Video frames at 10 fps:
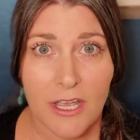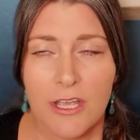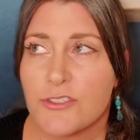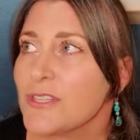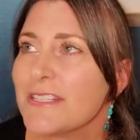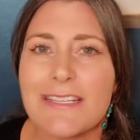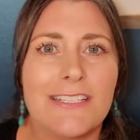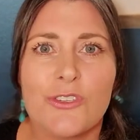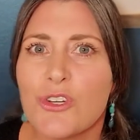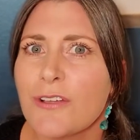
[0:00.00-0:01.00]
So this
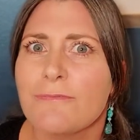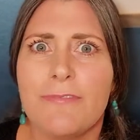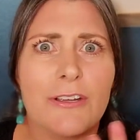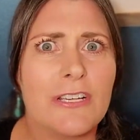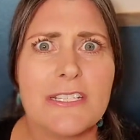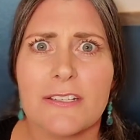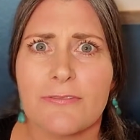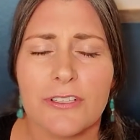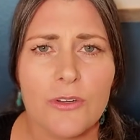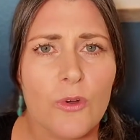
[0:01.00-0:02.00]
can look very different.